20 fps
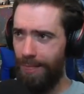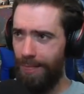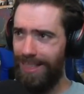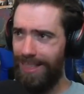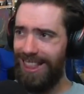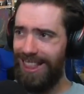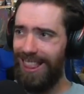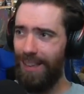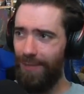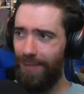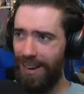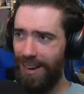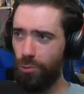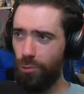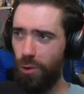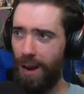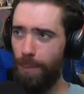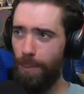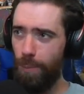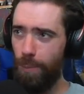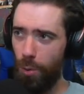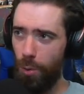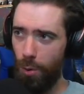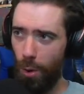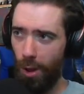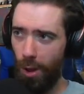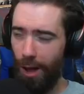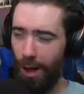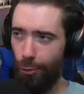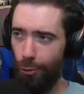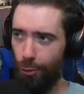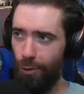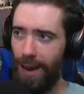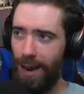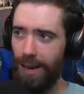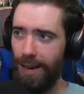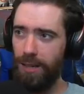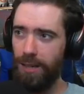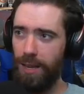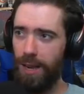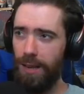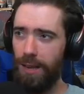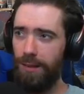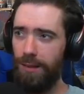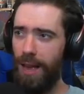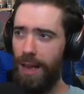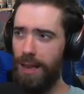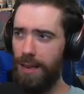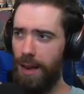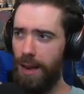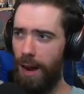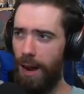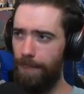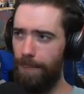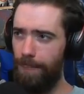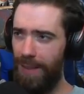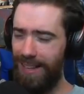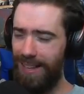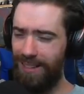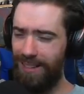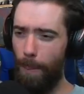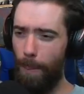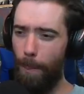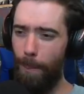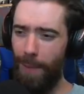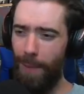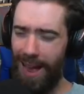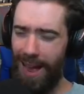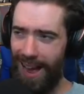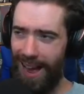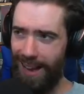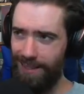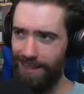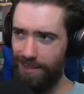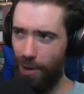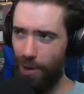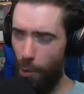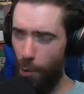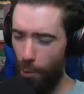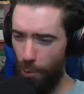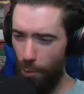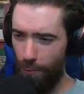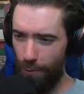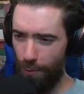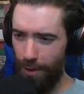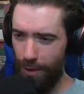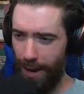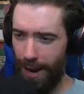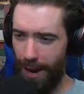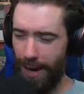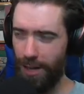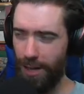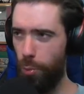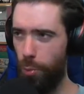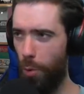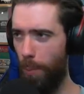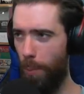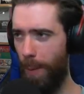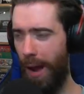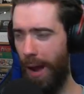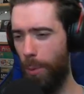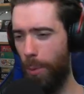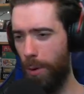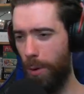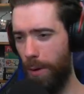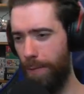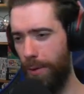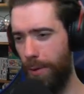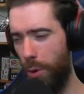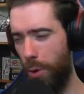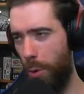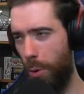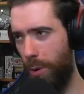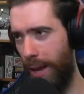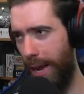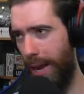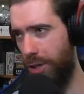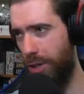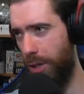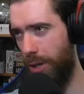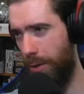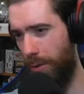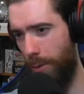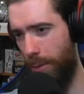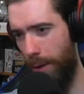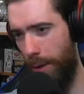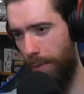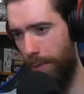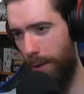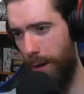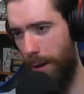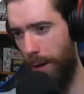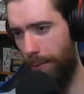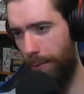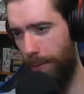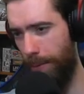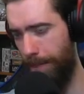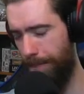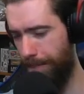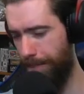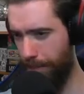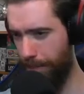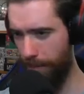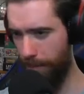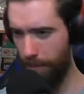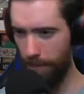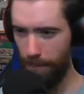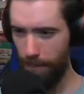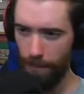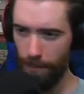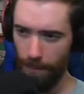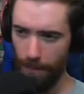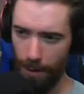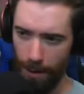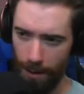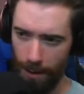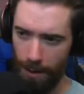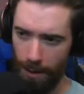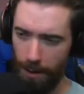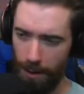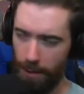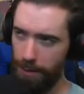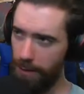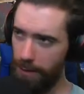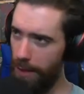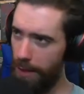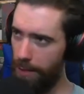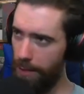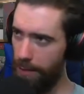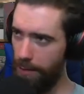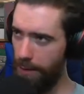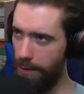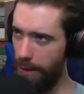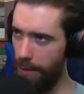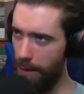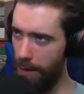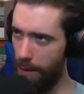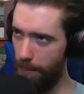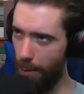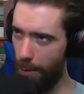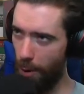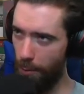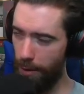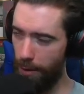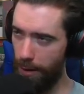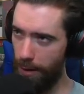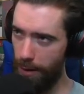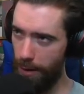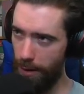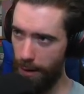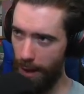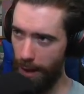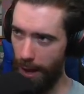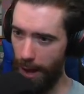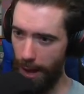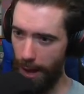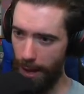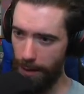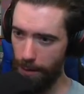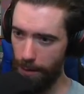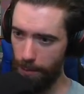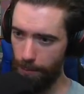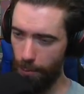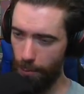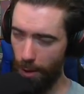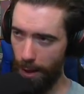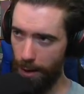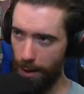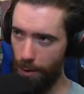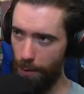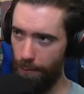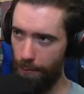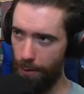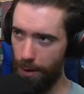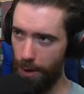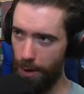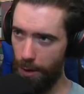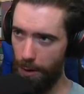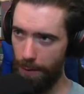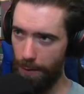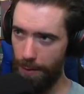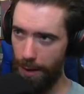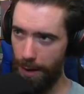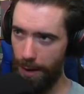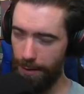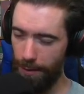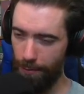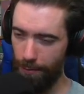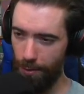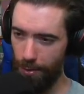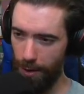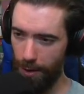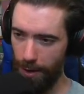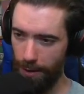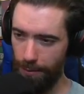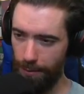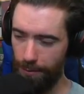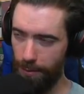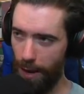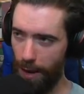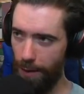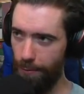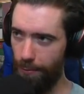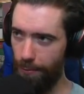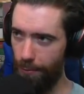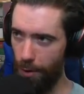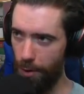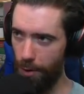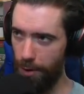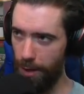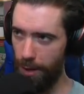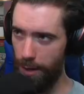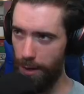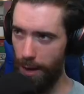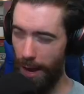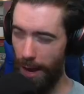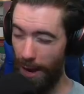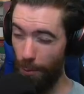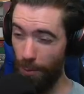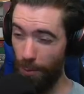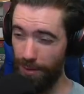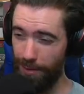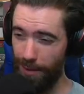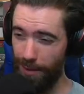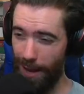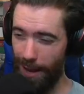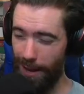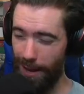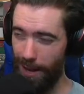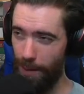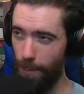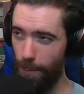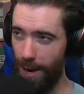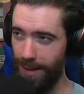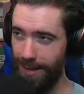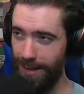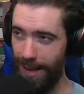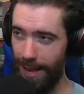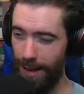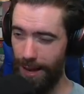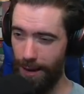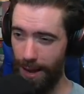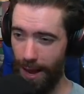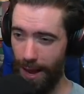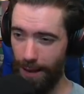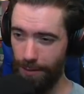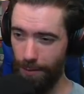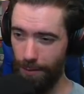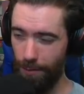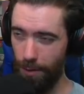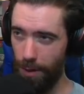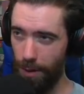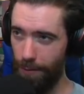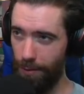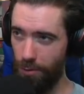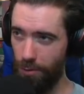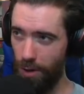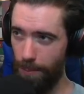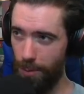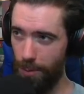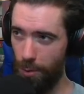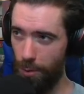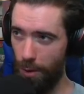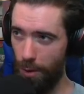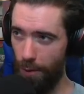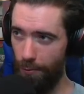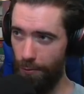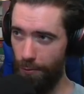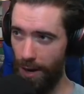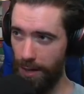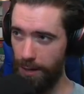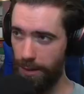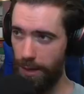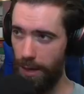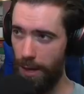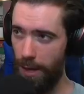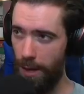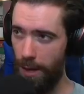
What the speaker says: the Living Tribunal effect is it's a mask over the actual power of the location. So even if, say the opponent had played over here and then as everything is diverted, I was not ahead by 10 as of the Living Tribunal effect.